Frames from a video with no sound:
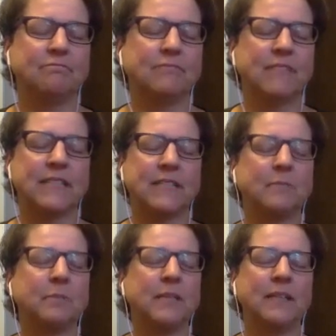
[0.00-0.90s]
That's
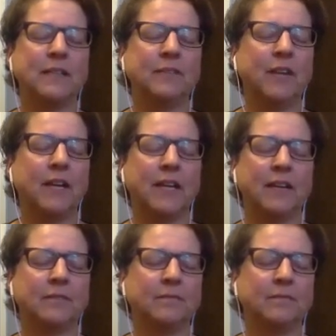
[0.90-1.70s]
completely fine.